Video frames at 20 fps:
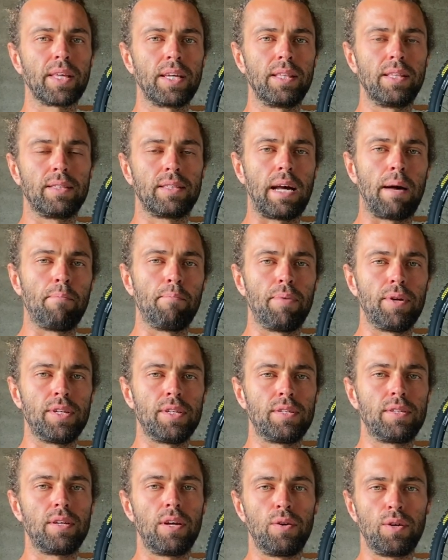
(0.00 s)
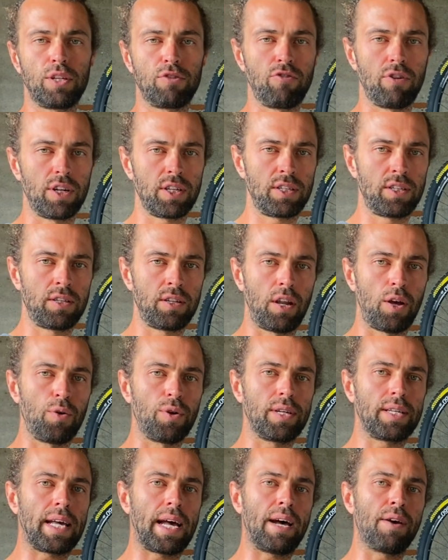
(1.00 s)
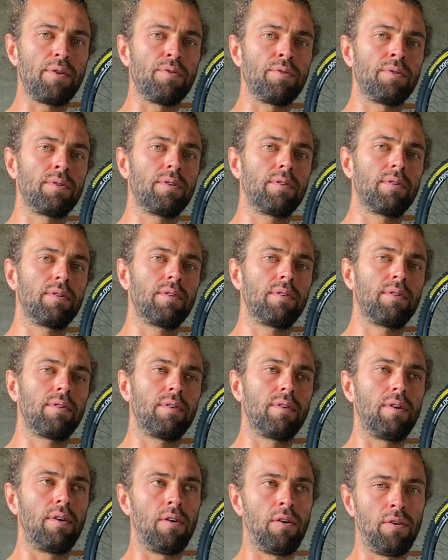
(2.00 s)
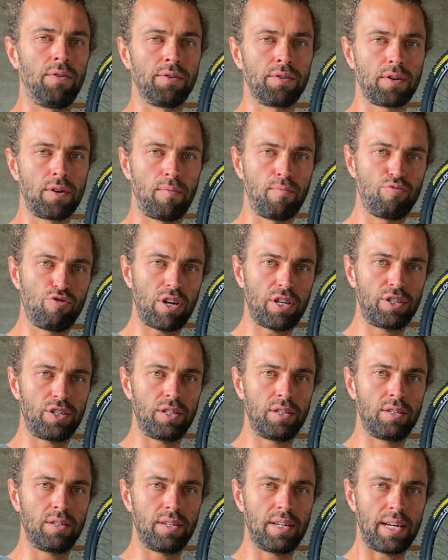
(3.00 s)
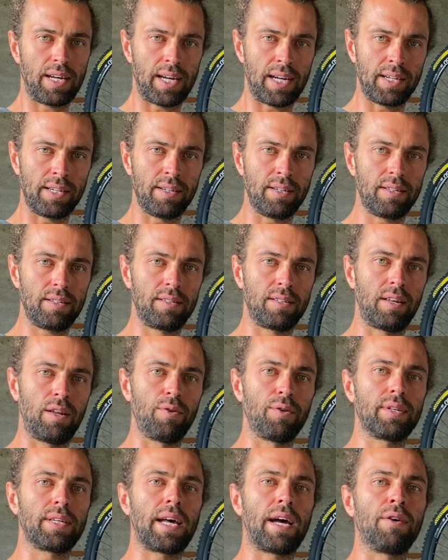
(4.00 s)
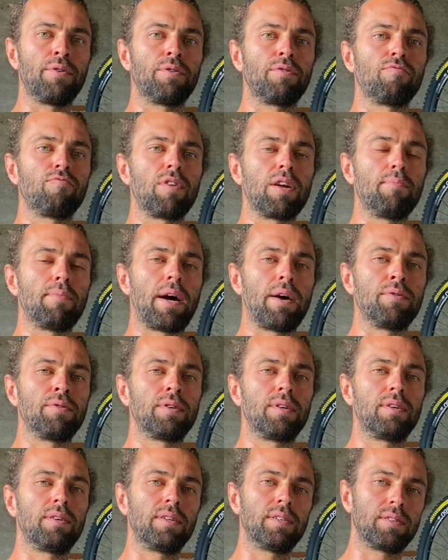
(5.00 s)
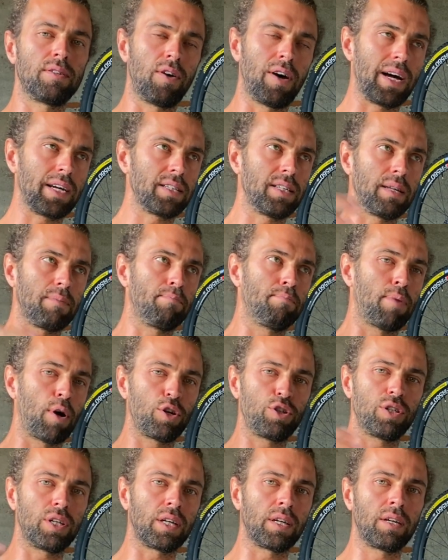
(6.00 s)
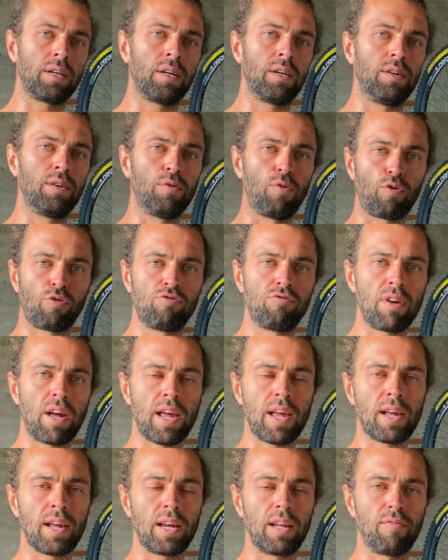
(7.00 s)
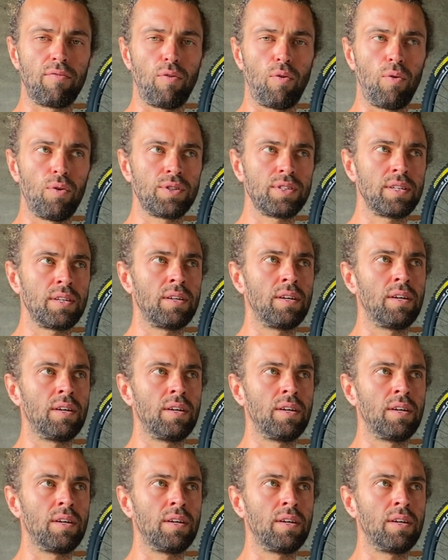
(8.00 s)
The damper's only trying to slow it down on compression and slow it down on rebound. It's not actually pushing or creating any force